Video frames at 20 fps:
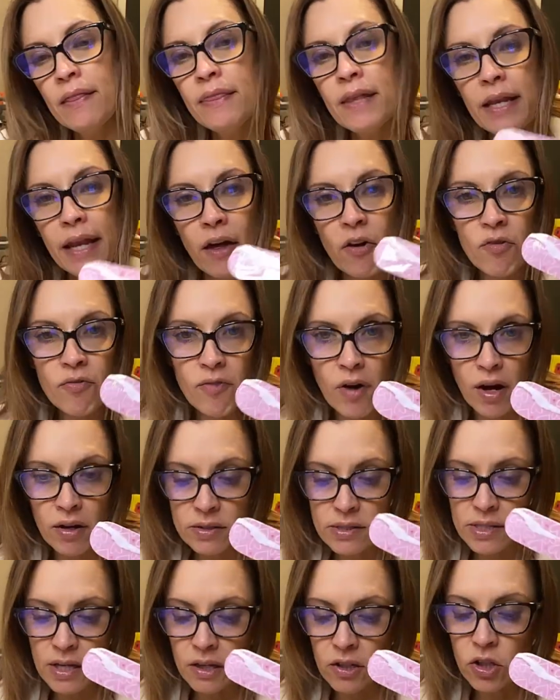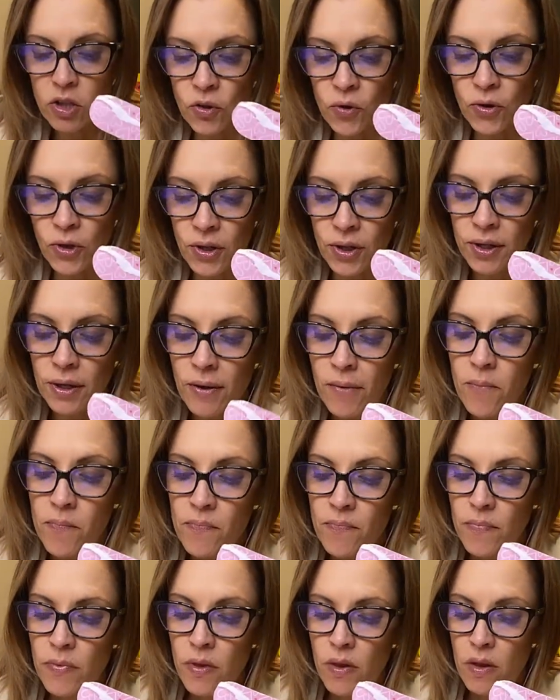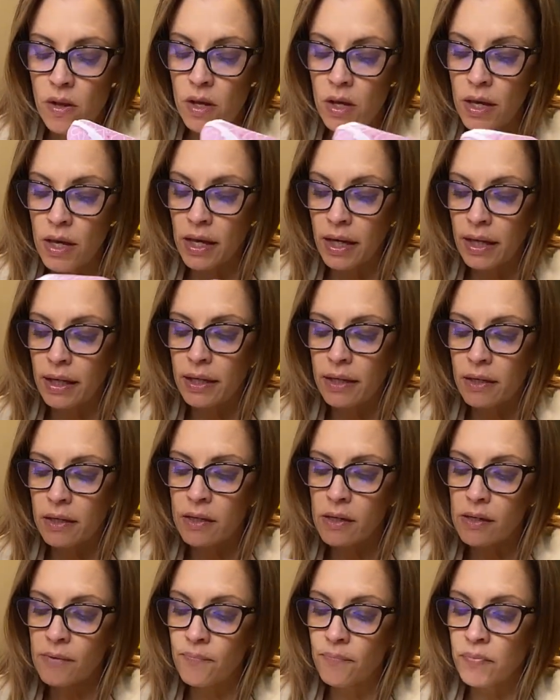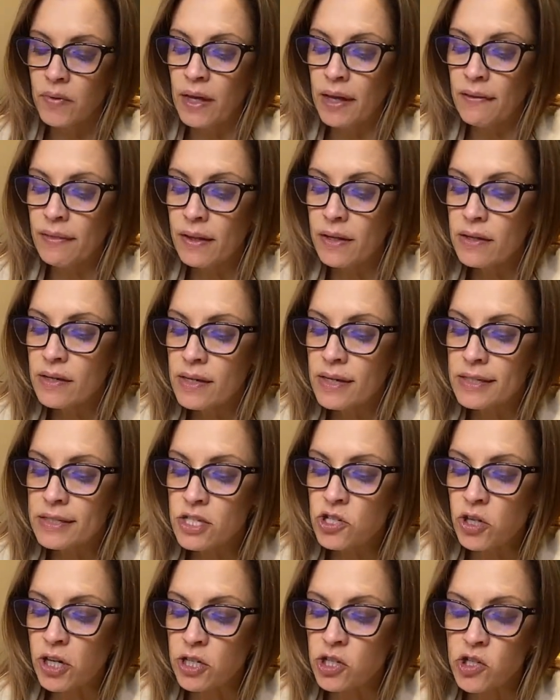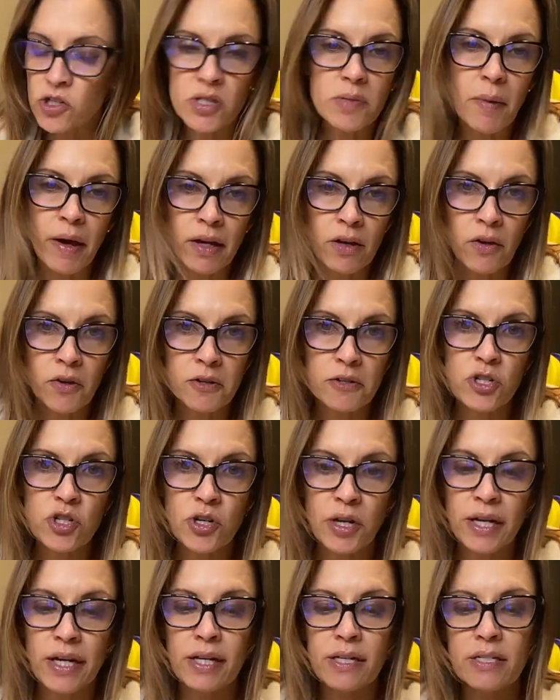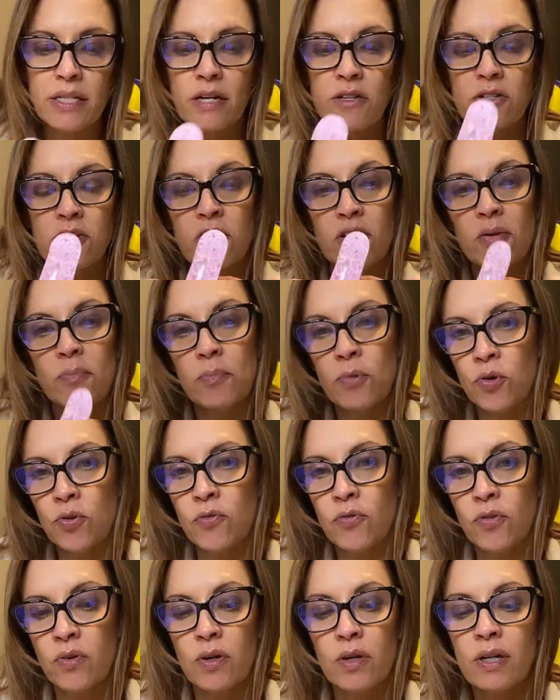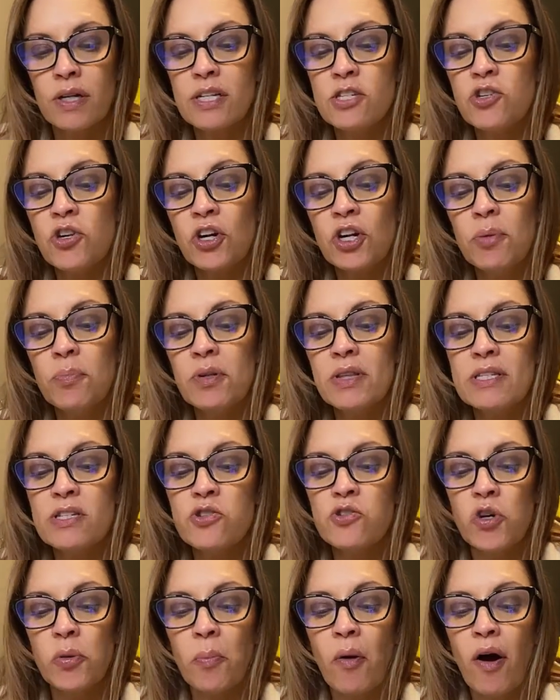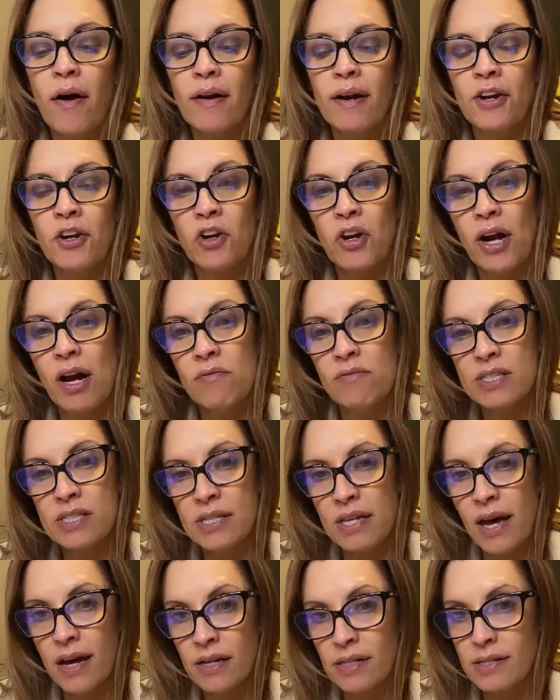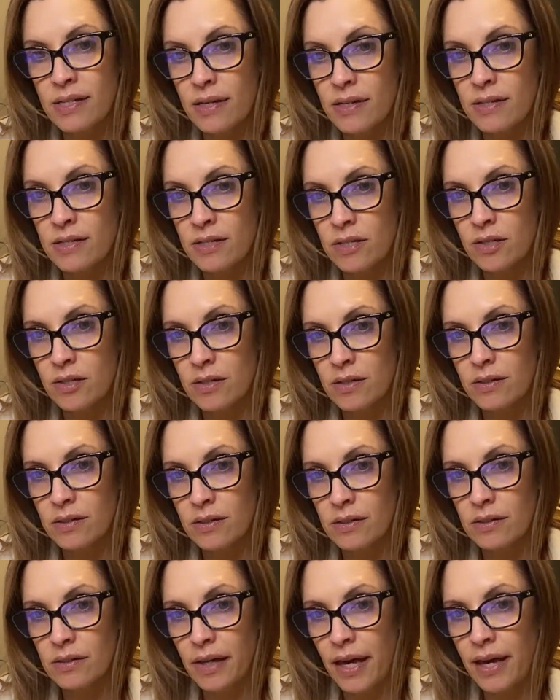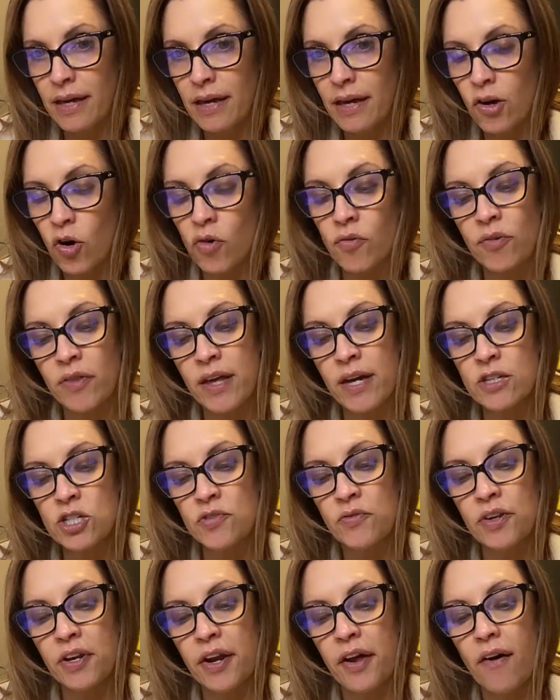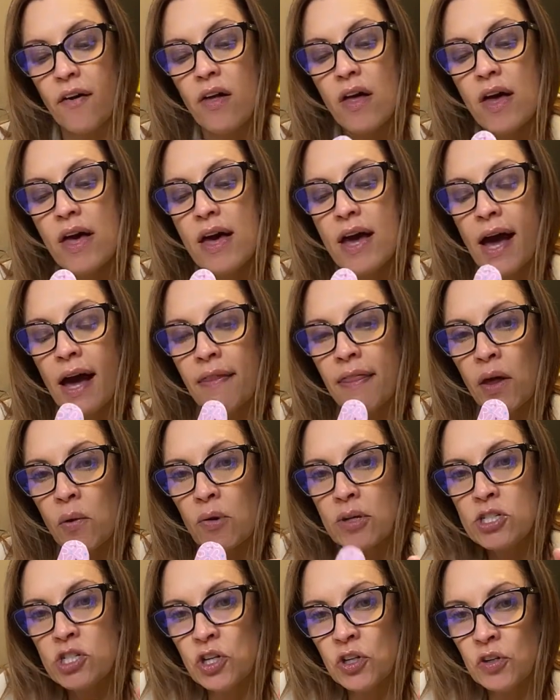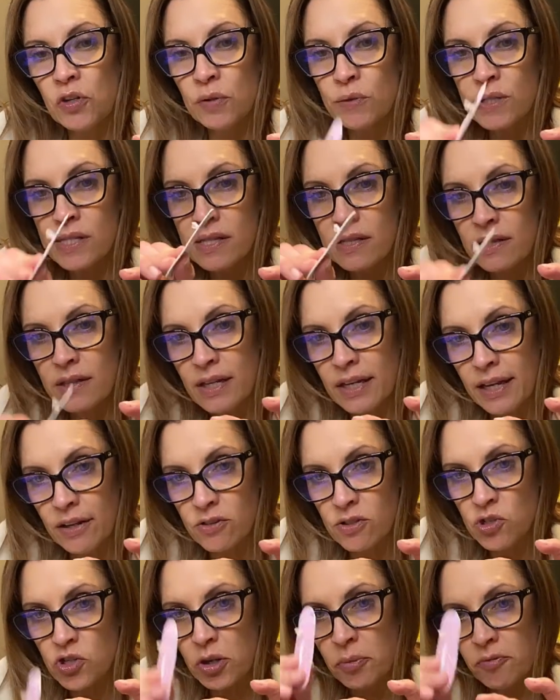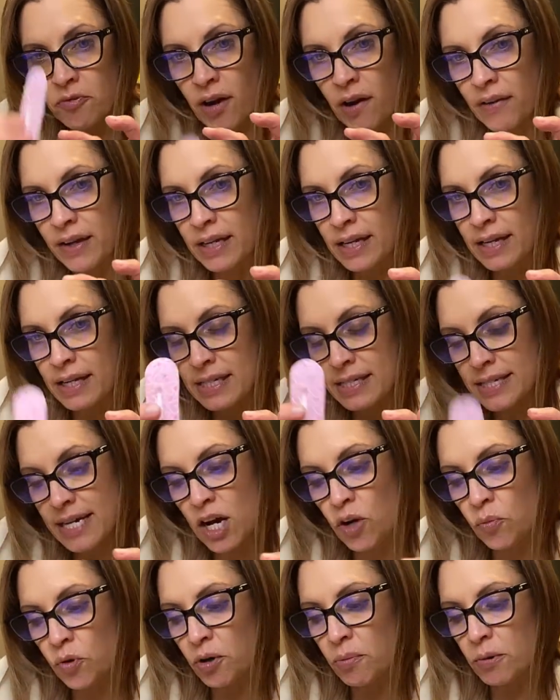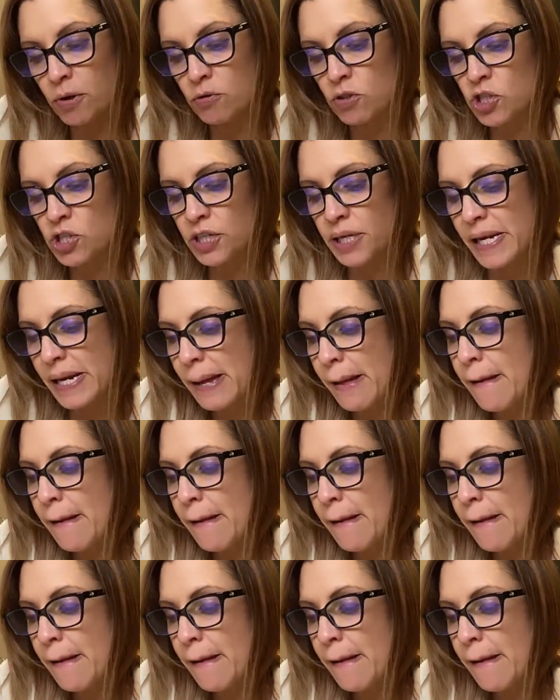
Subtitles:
the nail files included. In the instructions by Color Street, it tells you to move, because you're gonna put the strip on and you're gonna have this excess hanging over the edge of your nail. And they want you to use the nail strip filing in a downward motion.